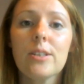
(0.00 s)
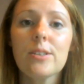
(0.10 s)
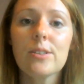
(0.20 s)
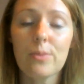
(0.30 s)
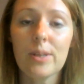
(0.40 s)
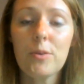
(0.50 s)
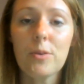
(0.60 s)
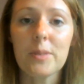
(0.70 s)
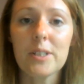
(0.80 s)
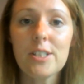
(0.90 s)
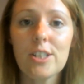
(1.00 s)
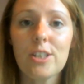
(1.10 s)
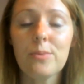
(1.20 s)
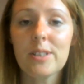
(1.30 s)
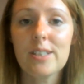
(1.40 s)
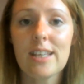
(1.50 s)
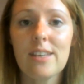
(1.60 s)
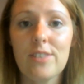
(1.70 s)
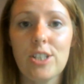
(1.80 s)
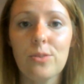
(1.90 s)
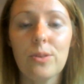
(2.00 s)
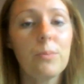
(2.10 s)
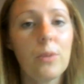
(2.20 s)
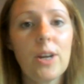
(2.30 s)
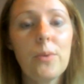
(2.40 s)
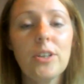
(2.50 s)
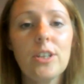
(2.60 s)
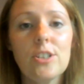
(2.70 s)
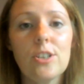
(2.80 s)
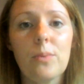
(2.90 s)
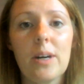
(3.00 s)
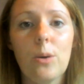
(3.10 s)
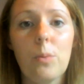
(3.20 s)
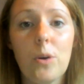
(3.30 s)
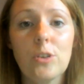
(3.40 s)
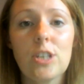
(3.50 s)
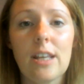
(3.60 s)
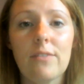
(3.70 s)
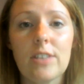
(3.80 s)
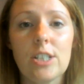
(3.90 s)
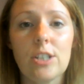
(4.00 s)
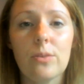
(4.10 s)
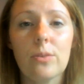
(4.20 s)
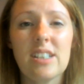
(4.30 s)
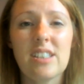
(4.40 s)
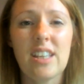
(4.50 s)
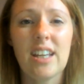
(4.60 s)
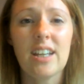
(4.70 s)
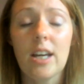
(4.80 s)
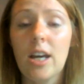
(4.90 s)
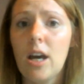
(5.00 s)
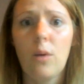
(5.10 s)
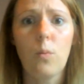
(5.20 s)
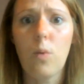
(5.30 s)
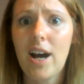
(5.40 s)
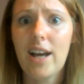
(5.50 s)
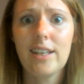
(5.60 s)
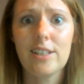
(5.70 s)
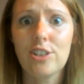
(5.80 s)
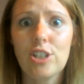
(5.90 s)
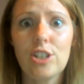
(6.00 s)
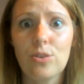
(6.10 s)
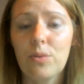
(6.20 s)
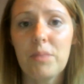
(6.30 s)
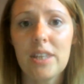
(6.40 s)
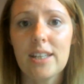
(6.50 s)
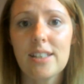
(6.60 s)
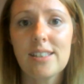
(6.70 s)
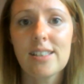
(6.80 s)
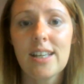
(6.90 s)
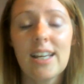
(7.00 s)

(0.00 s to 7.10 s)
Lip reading: So in a moment, you will see a video, and what I want you to do while you're watching that video is think, why is she showing me this?